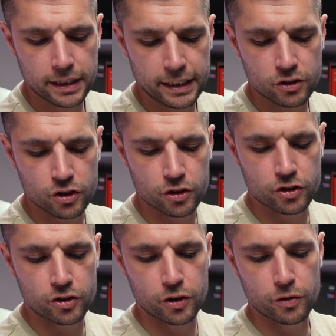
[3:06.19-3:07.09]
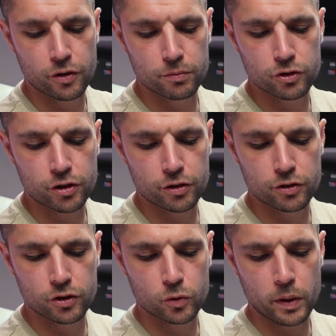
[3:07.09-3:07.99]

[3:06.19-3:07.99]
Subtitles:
is just 2 thumb screws as